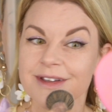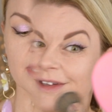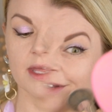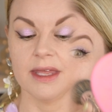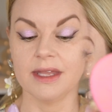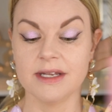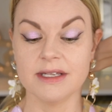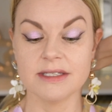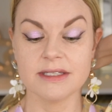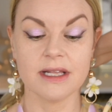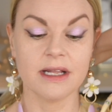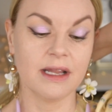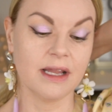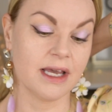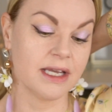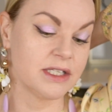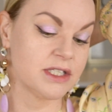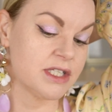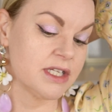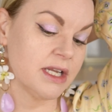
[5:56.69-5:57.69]
It is a
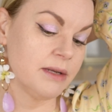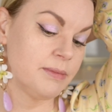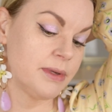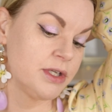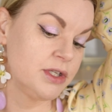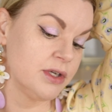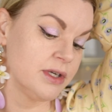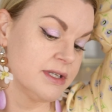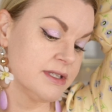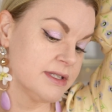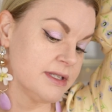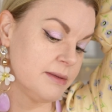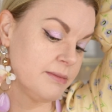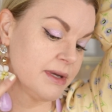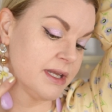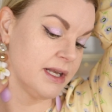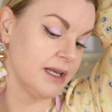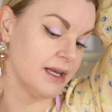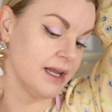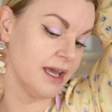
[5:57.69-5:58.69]
light shade, but you can see my
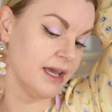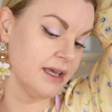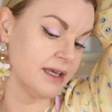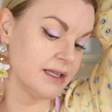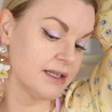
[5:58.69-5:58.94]
neck.